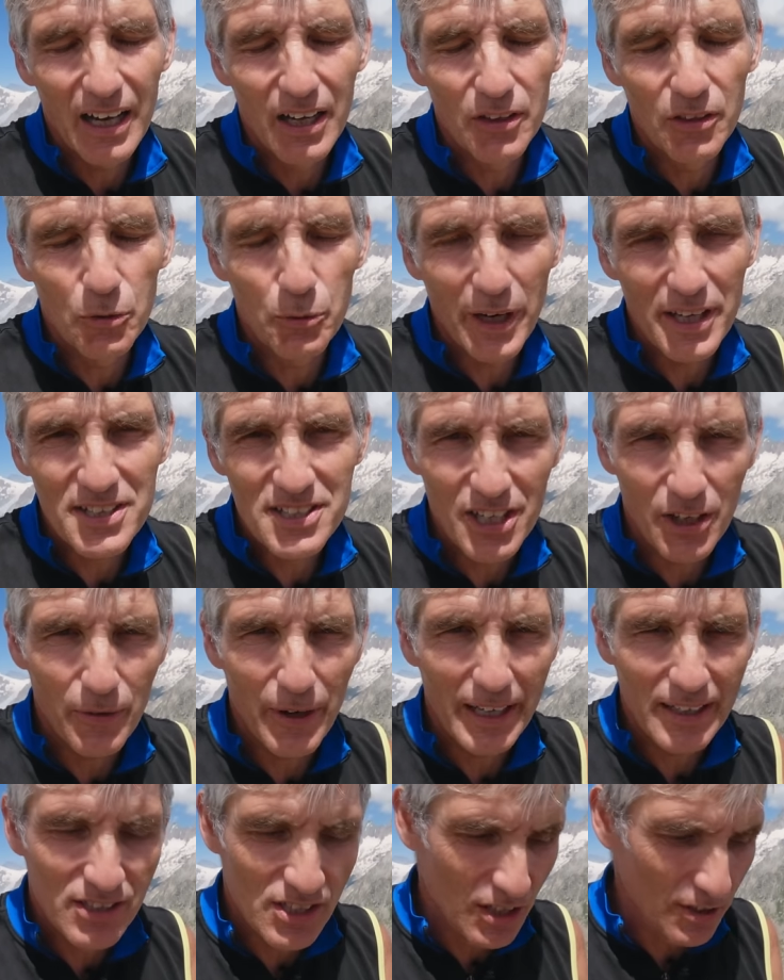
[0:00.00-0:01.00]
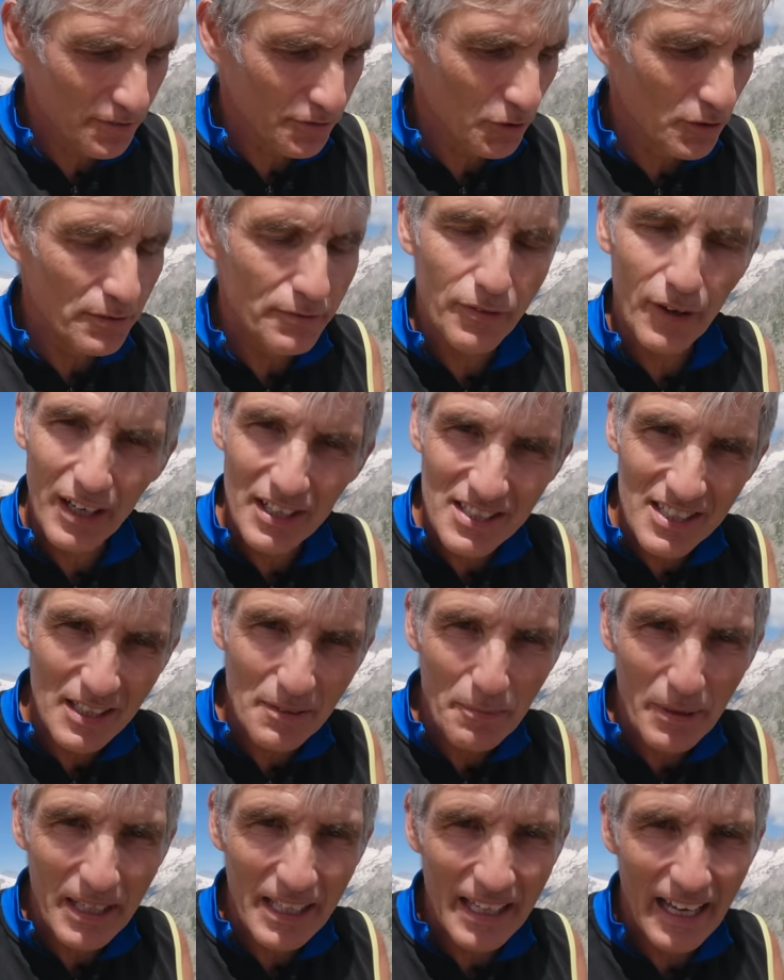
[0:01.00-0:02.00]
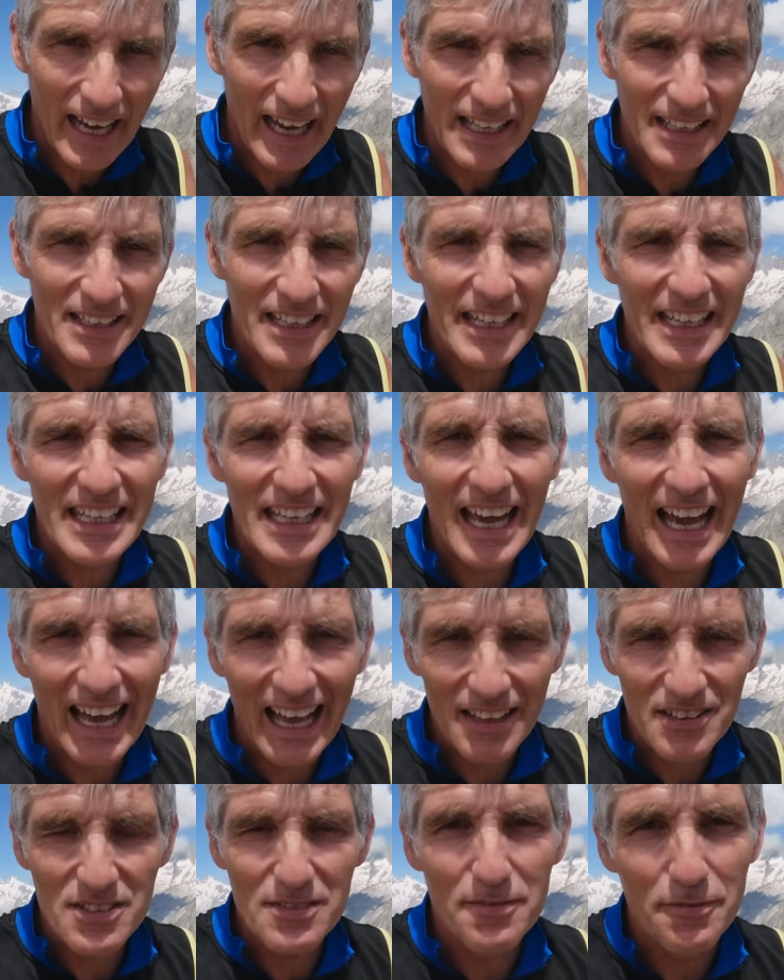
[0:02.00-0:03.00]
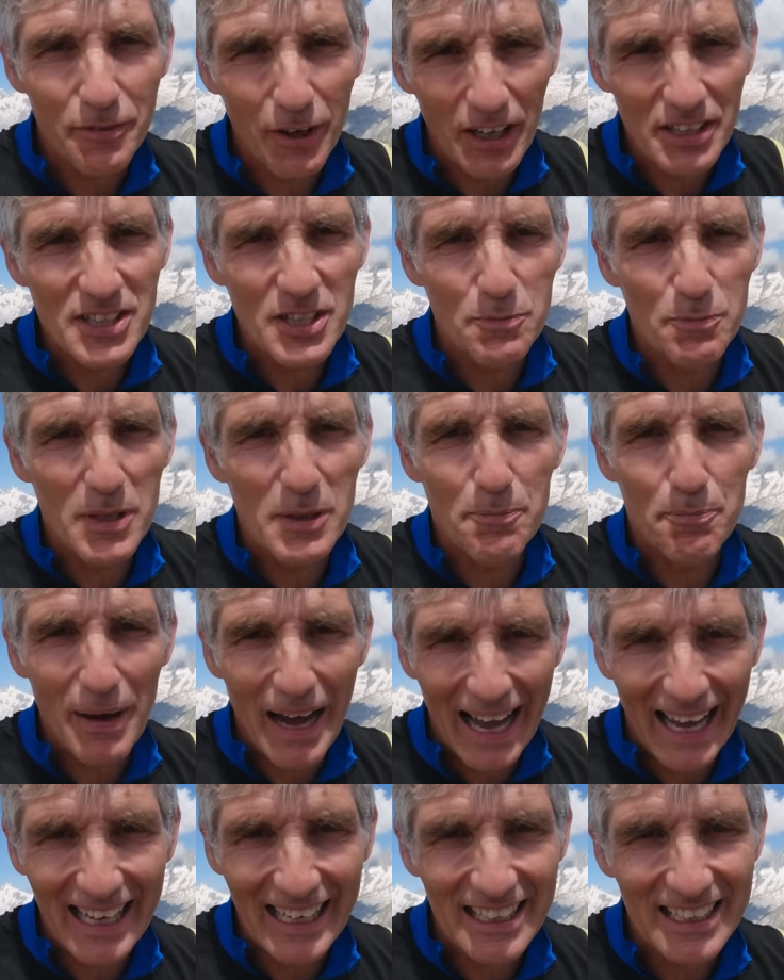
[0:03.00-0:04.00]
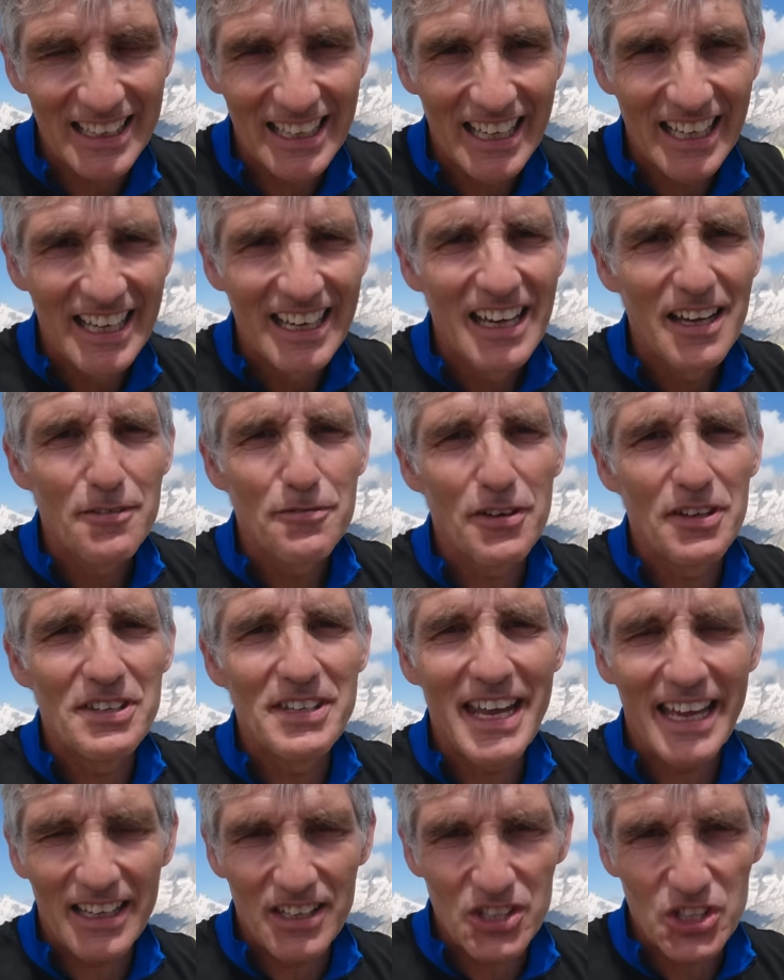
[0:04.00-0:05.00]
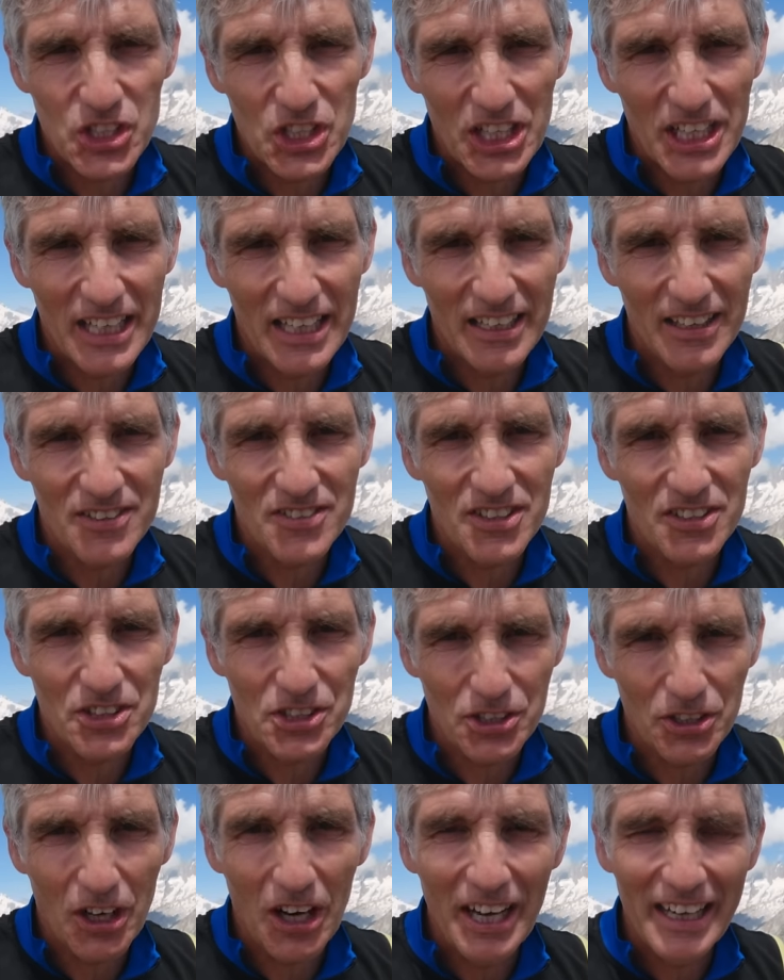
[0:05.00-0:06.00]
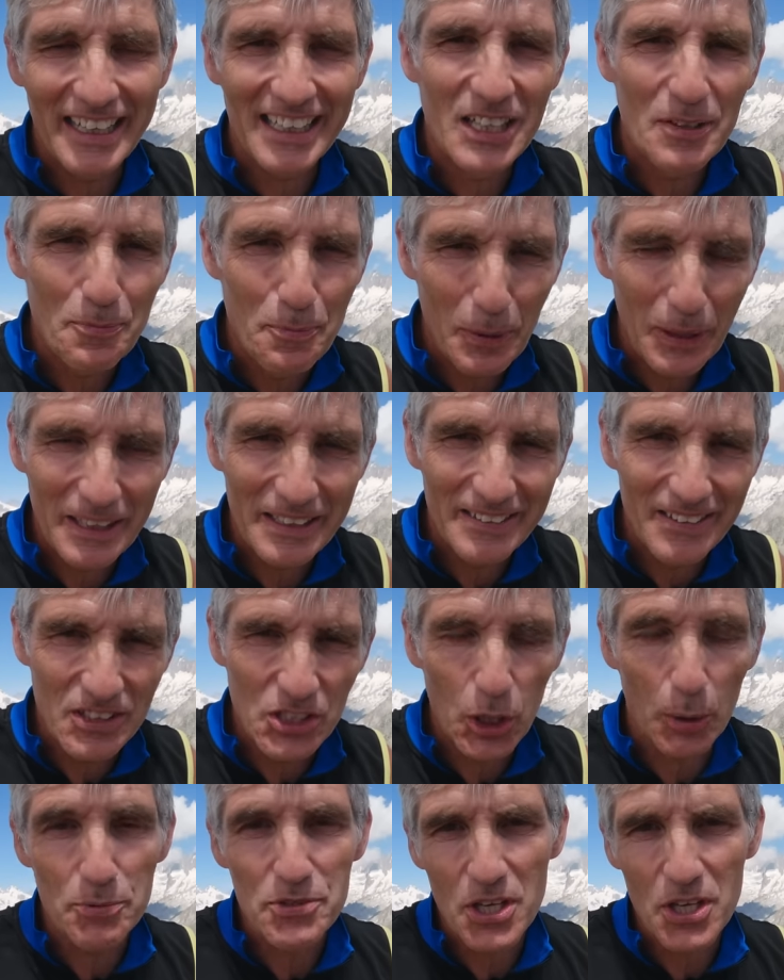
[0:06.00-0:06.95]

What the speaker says: the race director, for inviting me, and he has invited me back for next year to try and complete the job.